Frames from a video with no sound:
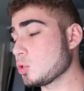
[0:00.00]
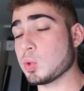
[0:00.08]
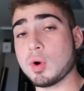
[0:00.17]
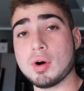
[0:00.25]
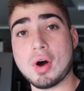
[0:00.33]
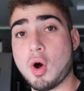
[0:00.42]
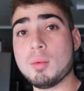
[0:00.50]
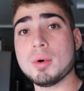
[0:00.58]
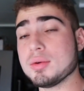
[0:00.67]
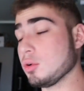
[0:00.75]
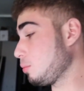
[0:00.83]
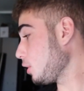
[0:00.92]
So
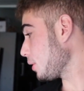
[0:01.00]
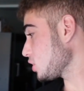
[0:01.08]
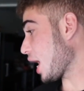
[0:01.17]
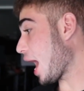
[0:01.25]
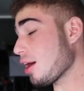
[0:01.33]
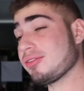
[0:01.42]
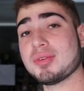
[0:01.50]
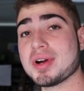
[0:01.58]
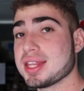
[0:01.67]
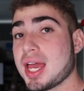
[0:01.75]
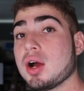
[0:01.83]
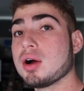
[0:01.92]
we're pretty much
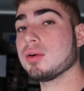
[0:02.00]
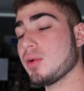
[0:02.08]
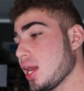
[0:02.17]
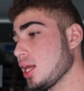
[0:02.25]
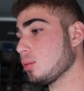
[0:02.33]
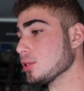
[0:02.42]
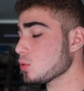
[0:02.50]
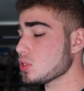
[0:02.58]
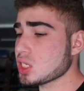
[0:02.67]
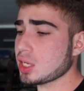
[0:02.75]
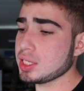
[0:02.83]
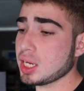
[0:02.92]
halfway there already. Once we
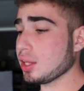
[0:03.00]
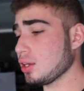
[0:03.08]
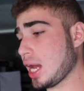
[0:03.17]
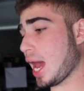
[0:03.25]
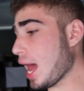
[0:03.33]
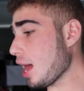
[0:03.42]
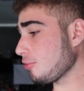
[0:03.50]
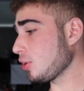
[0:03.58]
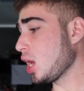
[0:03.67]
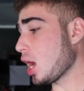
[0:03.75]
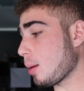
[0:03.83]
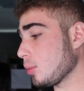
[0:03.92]
sell the other half,
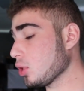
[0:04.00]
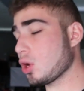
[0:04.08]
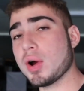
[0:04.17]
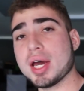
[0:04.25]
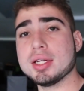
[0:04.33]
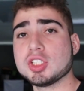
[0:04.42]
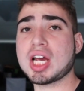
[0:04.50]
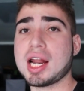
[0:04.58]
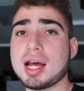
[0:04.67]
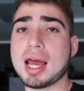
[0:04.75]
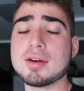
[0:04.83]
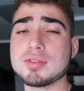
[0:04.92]
I'm gonna go ahead and shout
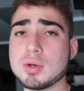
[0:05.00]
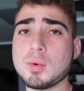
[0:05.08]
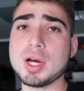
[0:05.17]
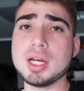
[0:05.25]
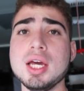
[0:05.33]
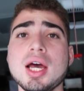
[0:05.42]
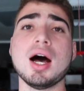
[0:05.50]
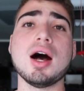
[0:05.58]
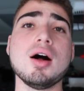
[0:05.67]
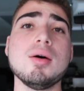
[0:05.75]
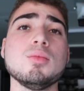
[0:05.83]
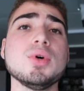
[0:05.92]
out everyone
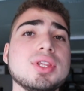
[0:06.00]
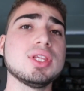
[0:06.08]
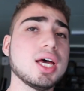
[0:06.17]
with